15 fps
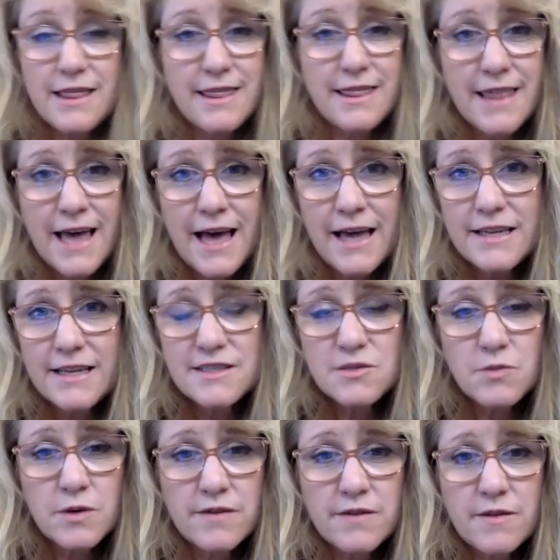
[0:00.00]
That is
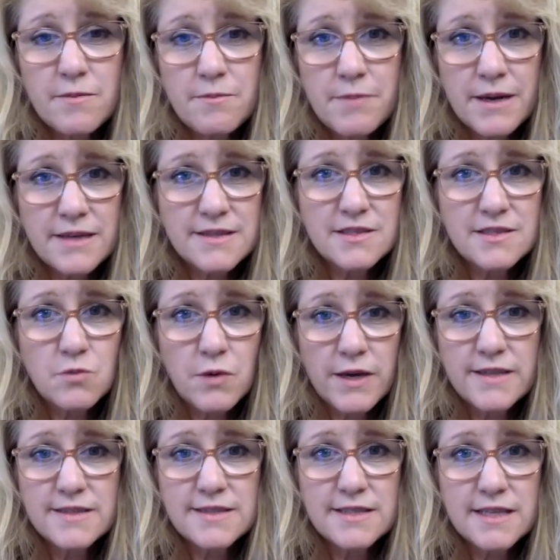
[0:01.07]
one of the best
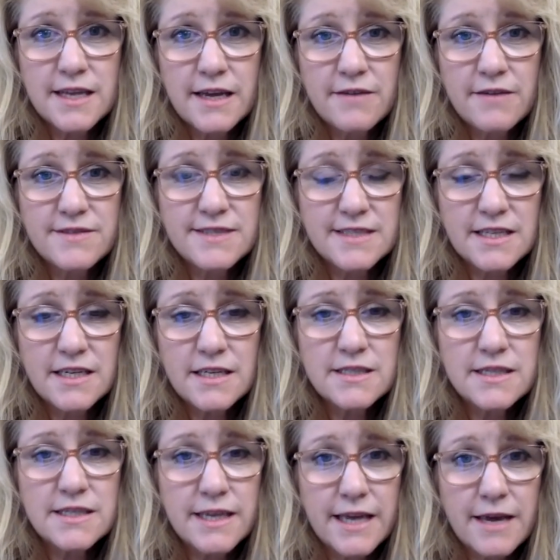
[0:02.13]
ways that I've seen
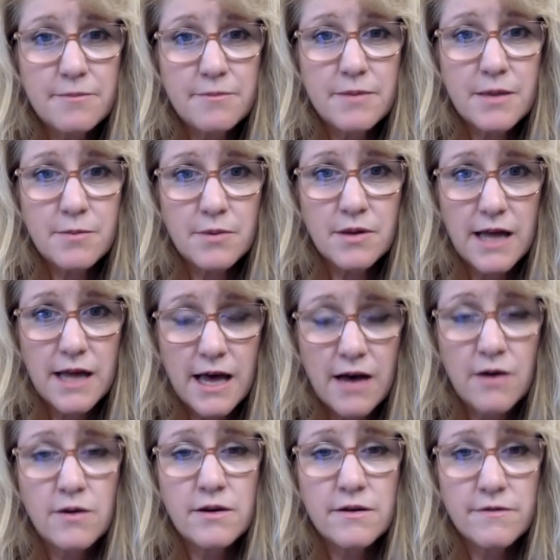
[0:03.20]
to get people
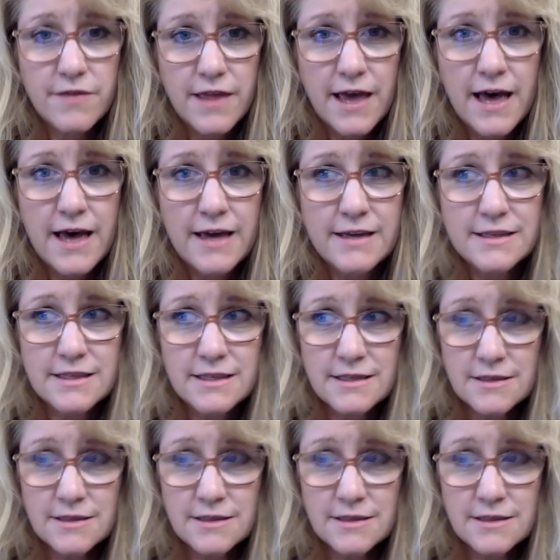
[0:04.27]
out of that